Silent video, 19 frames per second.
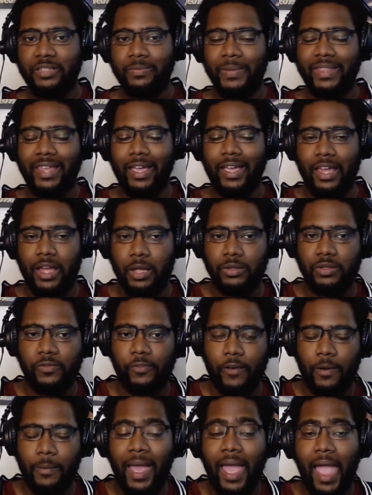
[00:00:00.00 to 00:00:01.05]
but that comes
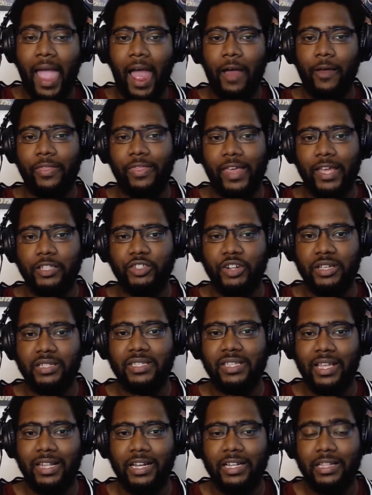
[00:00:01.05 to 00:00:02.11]
from how they
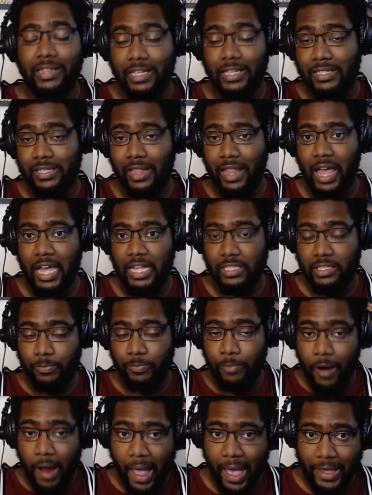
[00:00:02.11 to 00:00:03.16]
translated these lines
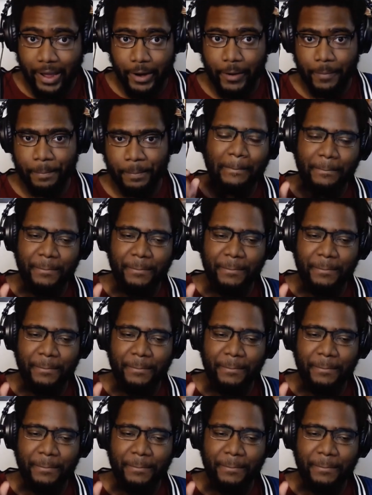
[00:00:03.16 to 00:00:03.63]
prior.